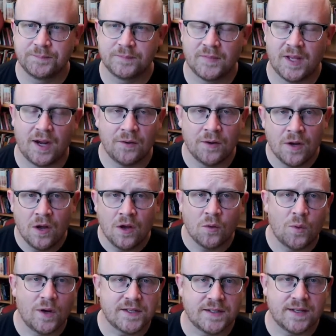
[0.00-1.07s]
Now,
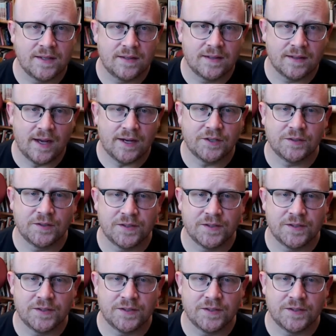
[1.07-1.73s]
Wesley Theological